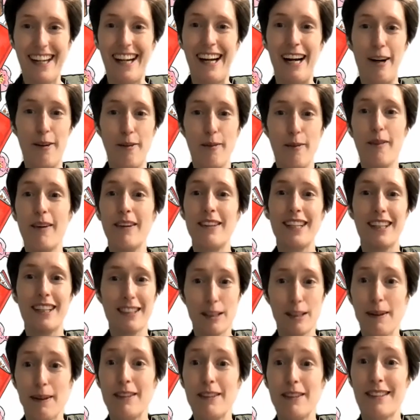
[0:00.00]
Um, tell
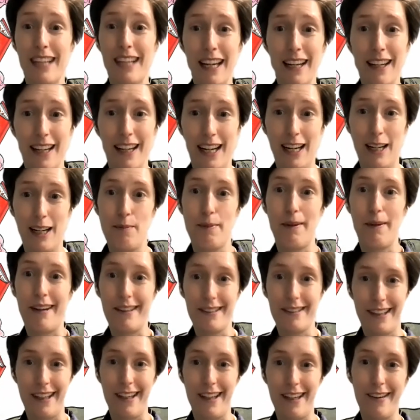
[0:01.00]
us about skate camp
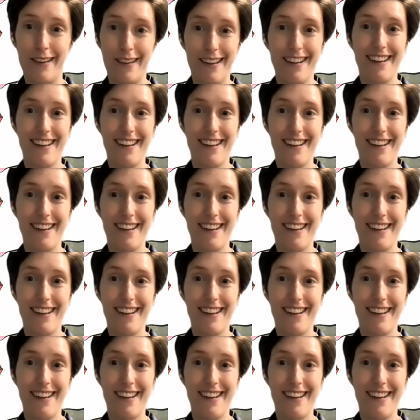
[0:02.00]
also.